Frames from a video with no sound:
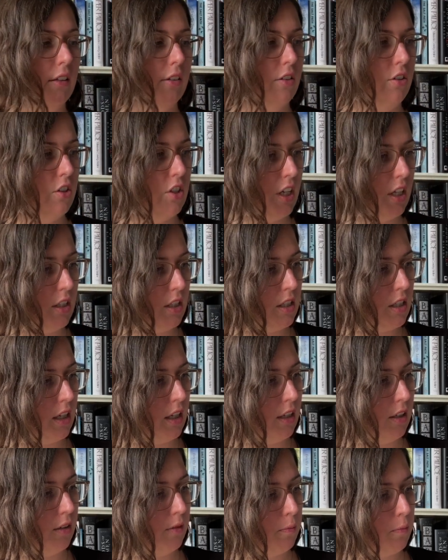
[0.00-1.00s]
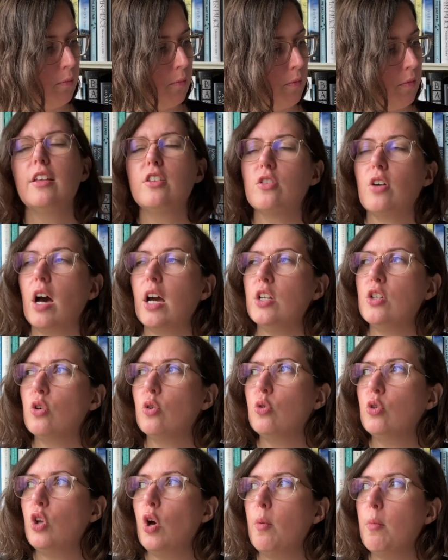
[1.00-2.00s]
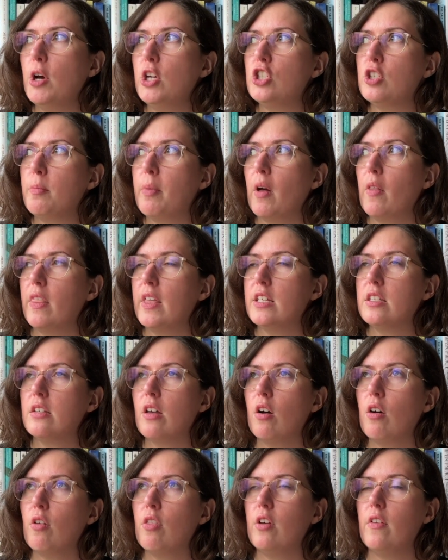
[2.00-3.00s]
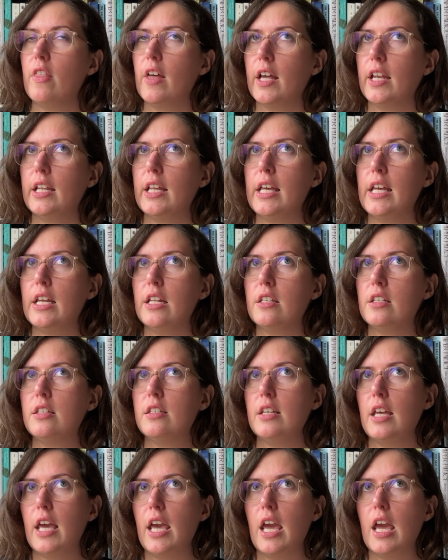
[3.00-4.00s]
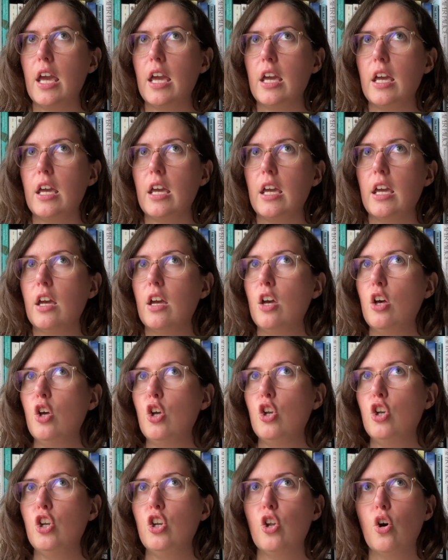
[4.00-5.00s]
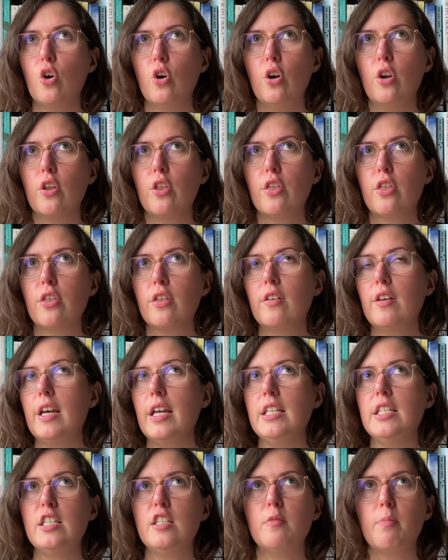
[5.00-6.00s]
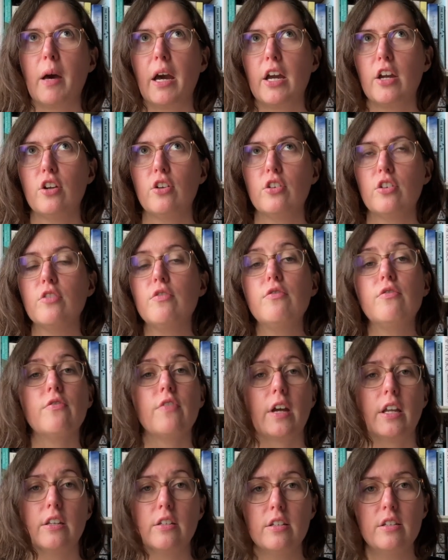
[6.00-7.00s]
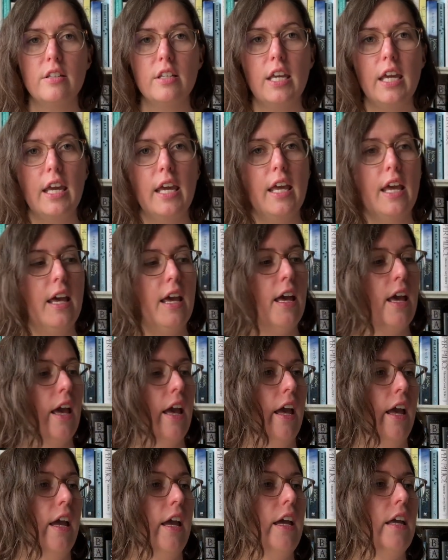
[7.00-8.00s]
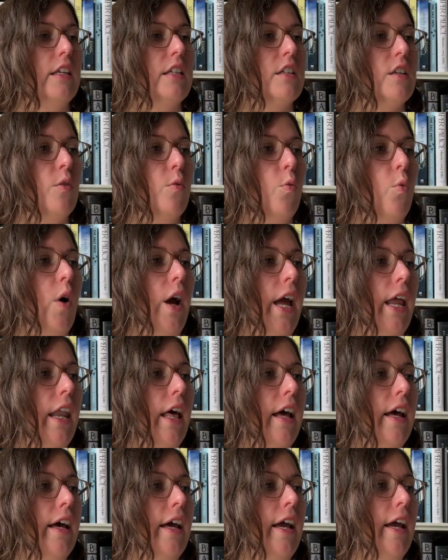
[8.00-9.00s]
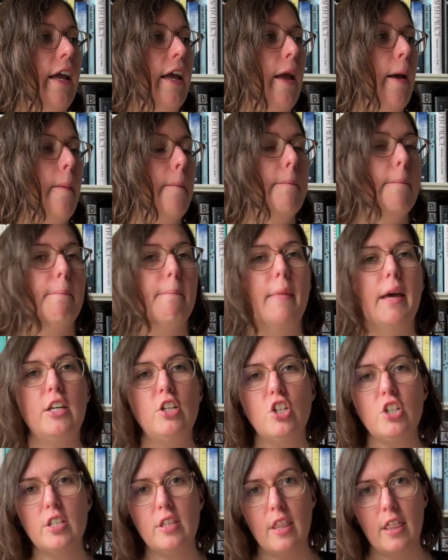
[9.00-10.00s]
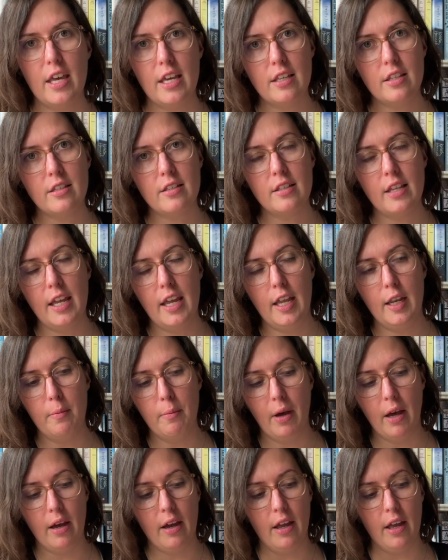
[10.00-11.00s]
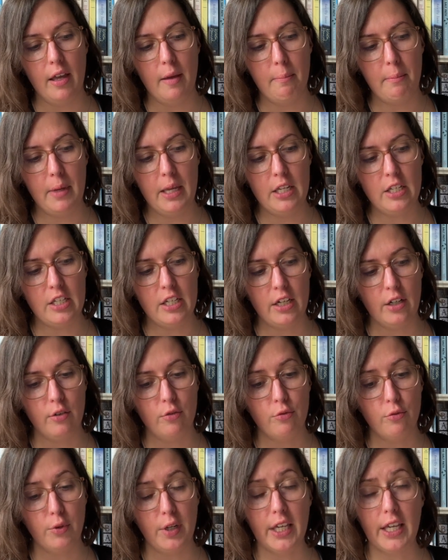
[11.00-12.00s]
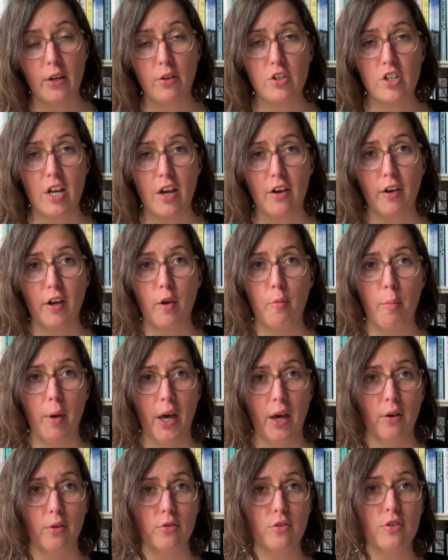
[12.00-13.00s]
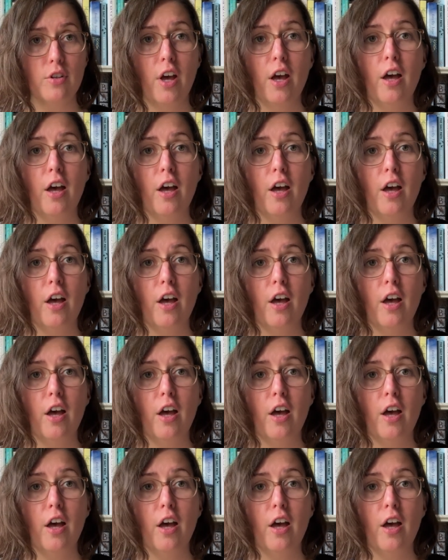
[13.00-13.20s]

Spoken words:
Jensen. So I don't know much about this other than it's a North inspired fantasy, and when I mentioned this in my mid-year freakout talk about